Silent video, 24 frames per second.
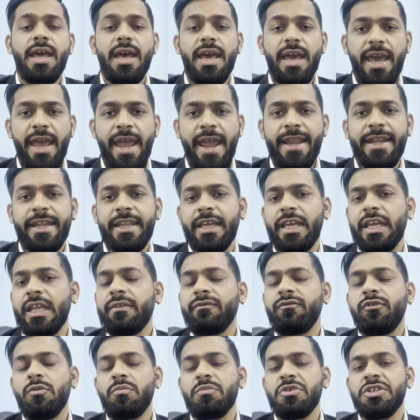and
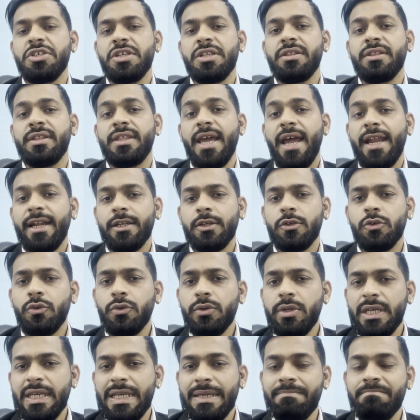information that could
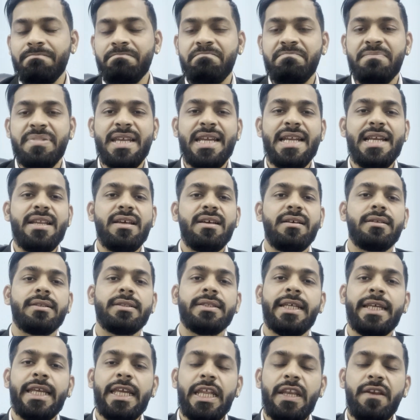impede
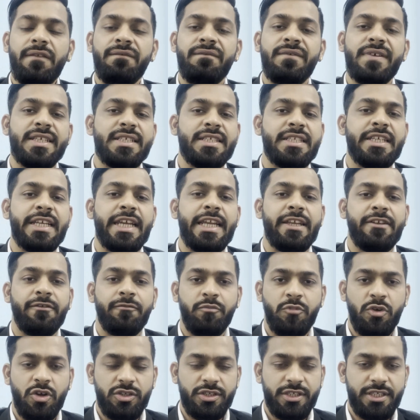the investigative
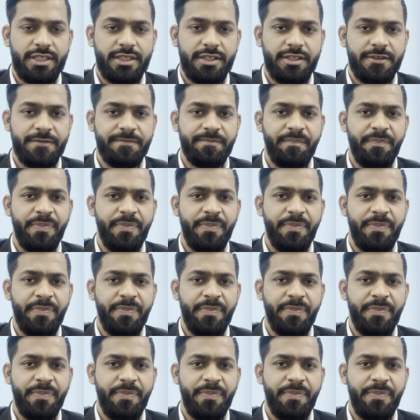process.